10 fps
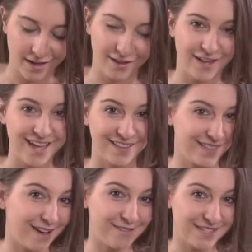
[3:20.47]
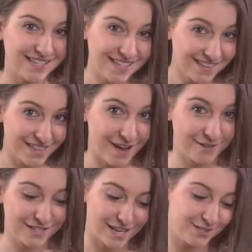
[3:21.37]
Okay, that was easy, that
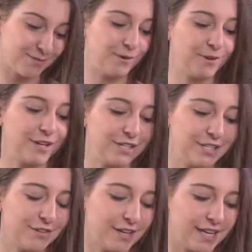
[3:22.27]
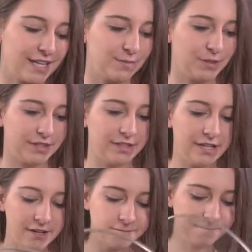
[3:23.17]
was it. So what we're gonna do is put the lid
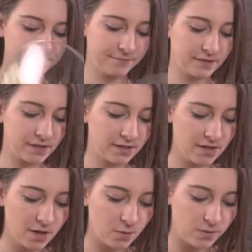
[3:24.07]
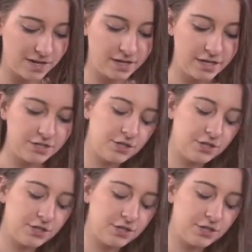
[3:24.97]
on. We are gonna